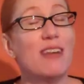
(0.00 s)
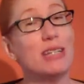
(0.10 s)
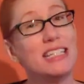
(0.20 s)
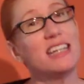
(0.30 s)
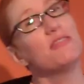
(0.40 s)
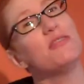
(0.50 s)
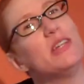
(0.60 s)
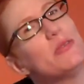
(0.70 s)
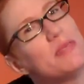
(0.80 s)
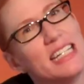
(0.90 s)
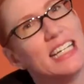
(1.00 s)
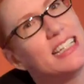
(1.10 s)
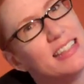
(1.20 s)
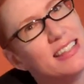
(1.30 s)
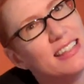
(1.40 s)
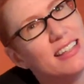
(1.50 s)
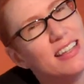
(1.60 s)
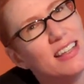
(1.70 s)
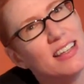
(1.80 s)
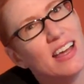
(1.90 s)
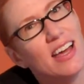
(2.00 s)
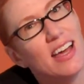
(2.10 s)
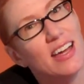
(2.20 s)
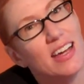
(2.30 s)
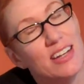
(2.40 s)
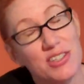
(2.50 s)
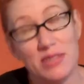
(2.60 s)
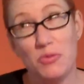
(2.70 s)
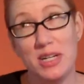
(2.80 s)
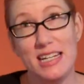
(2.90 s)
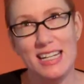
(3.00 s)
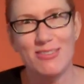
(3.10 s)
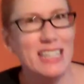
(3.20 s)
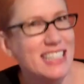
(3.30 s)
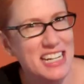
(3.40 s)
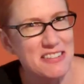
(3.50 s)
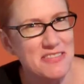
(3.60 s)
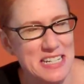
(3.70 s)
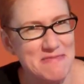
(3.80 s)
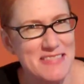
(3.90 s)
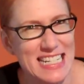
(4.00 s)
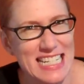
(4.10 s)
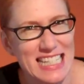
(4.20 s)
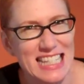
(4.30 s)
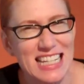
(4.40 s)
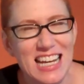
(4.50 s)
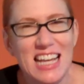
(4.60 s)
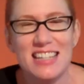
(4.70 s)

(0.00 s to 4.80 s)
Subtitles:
I want to take a few minutes, actually we want to take a few minutes